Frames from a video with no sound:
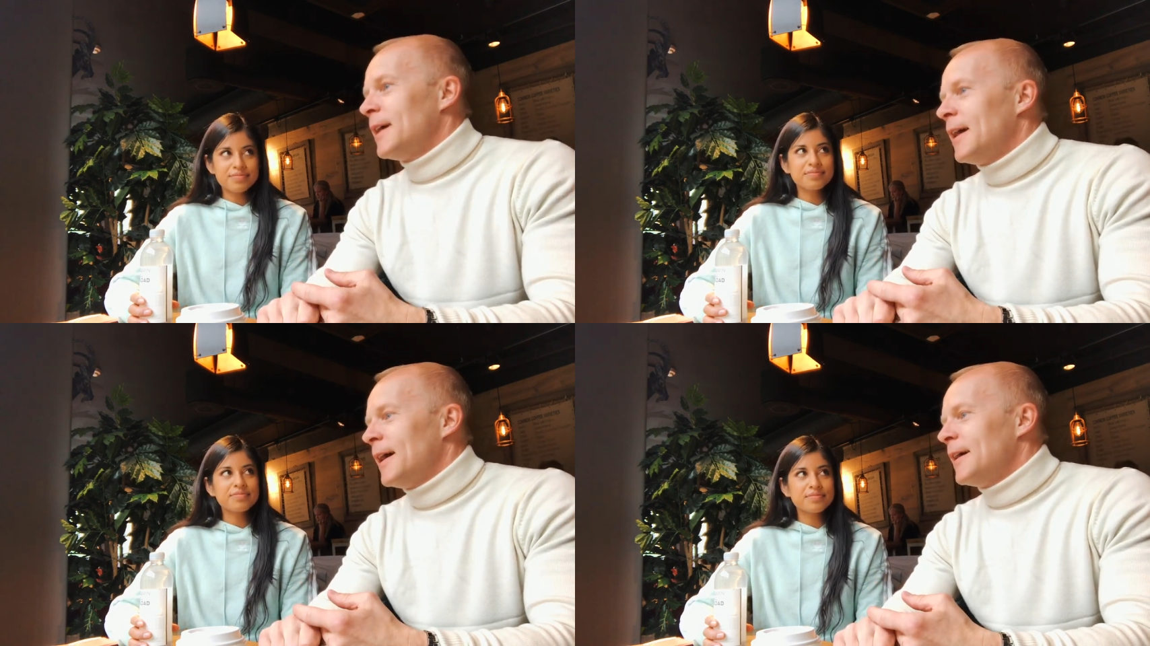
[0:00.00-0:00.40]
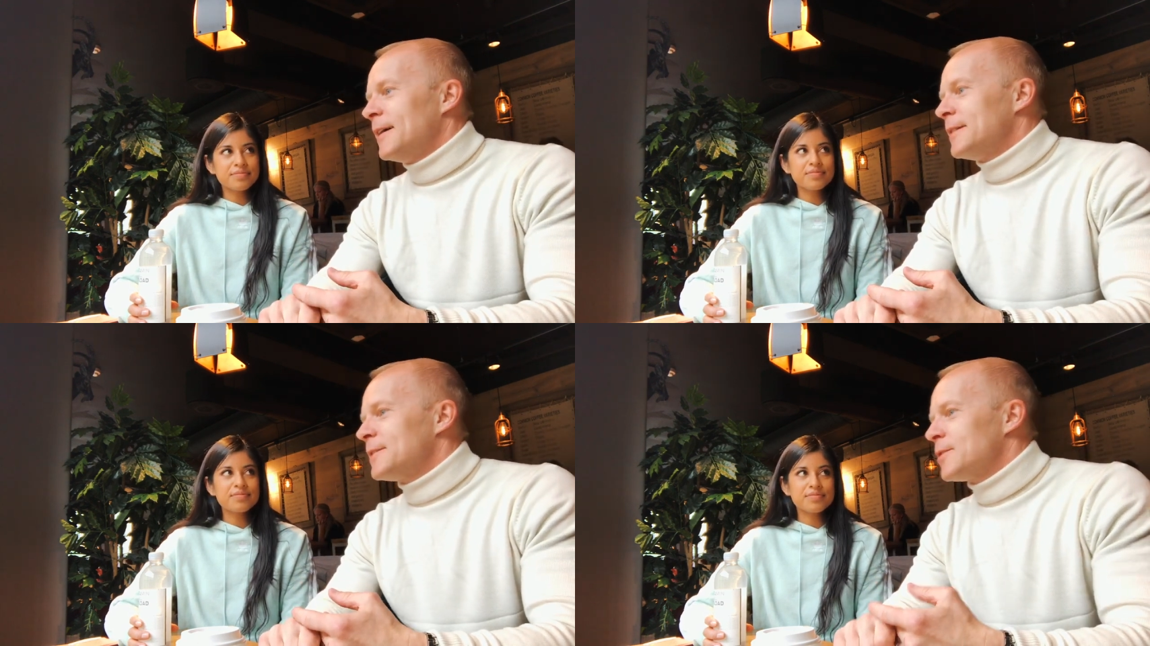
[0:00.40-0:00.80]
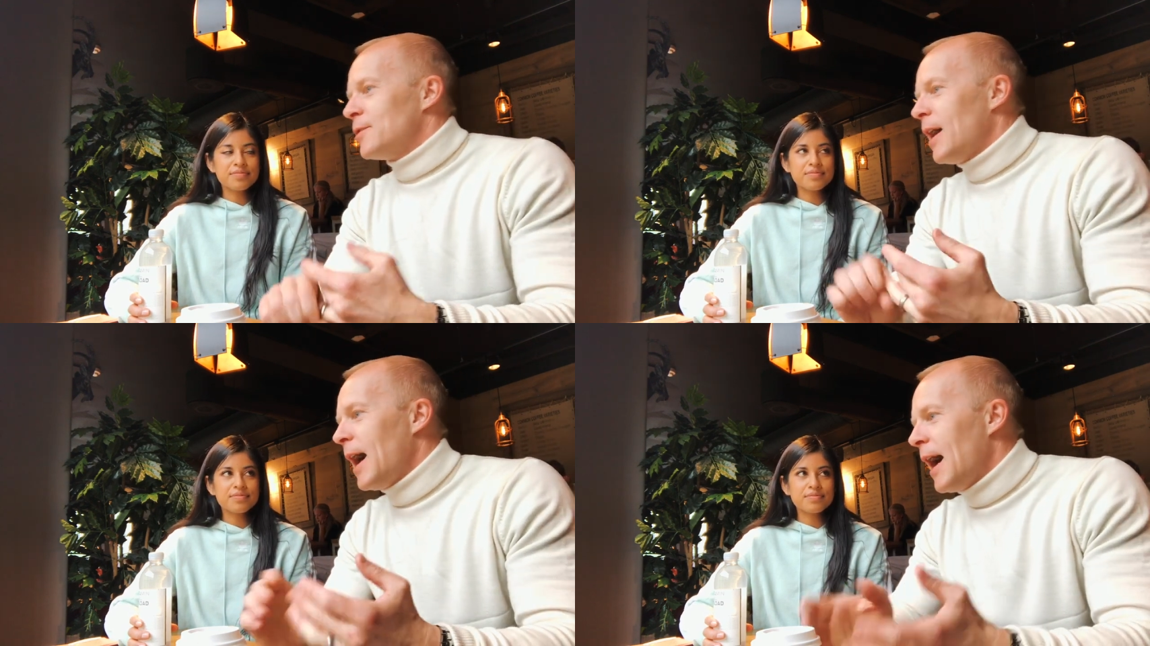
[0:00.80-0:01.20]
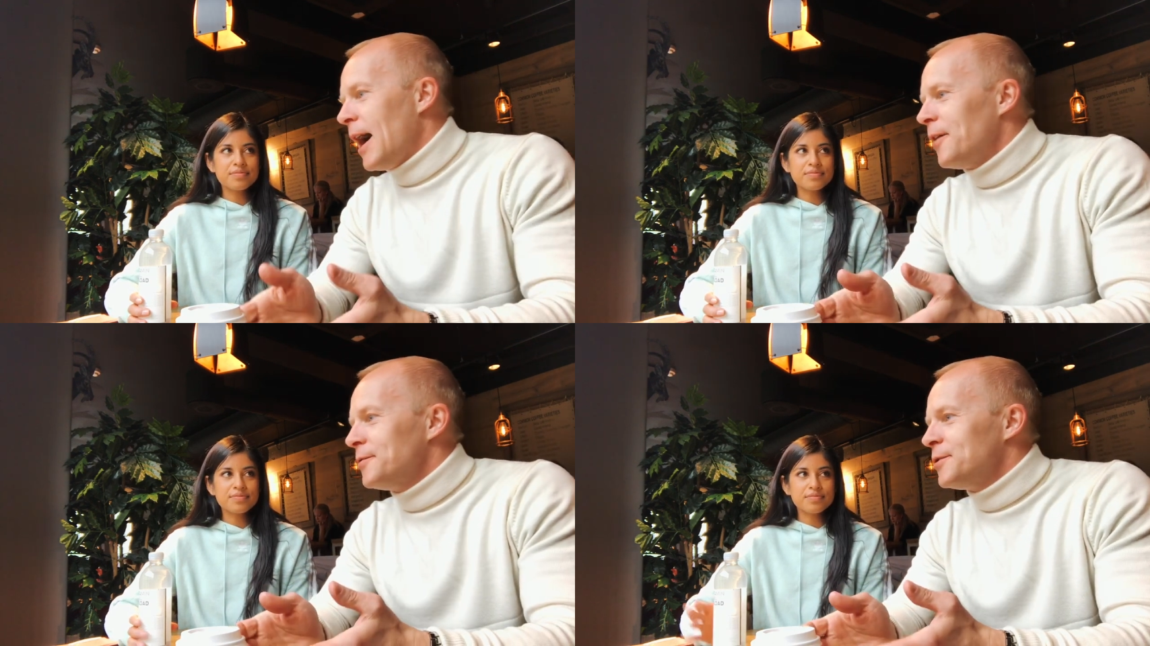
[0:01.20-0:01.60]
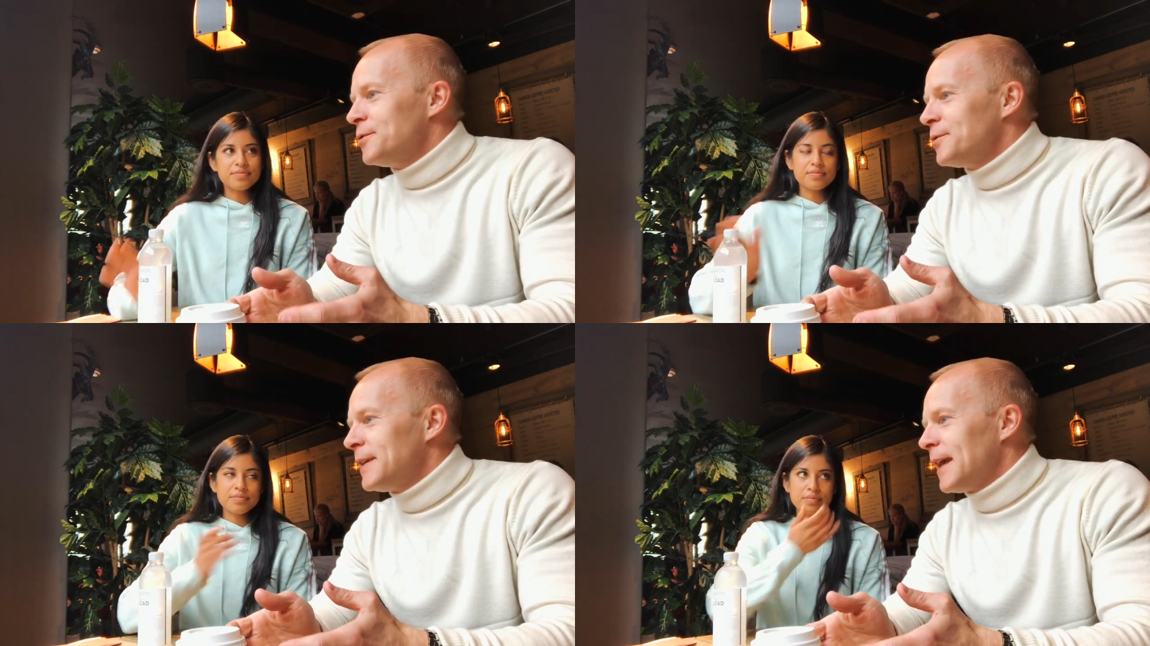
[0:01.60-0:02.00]
Speaker 1: Uh, so how do
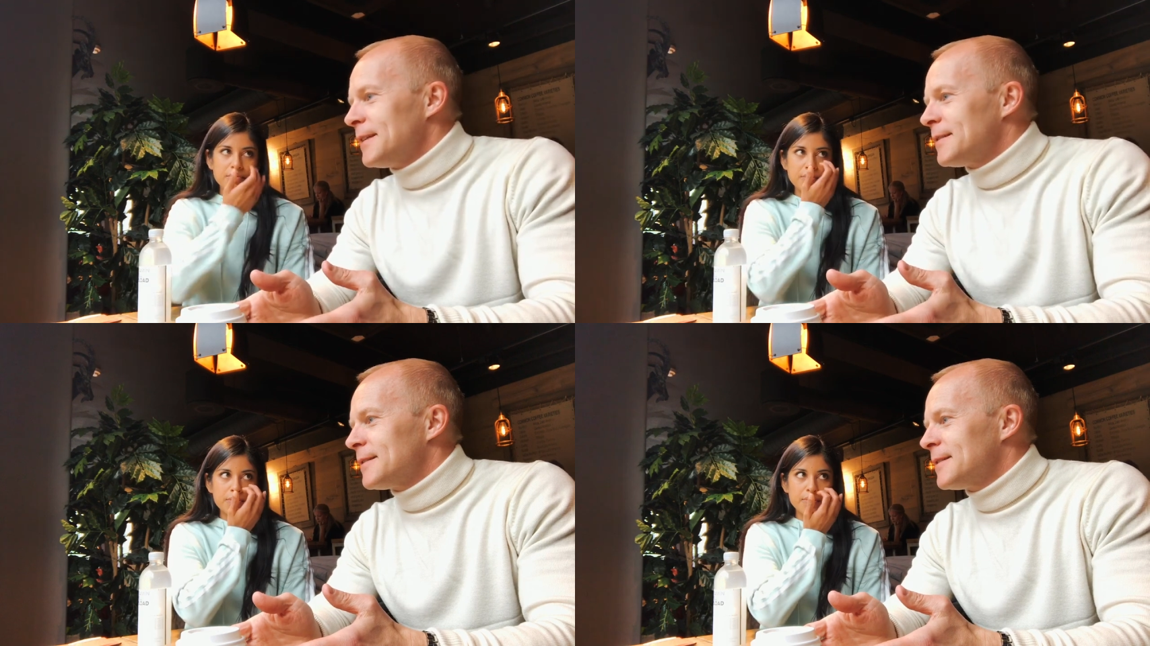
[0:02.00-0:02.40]
you get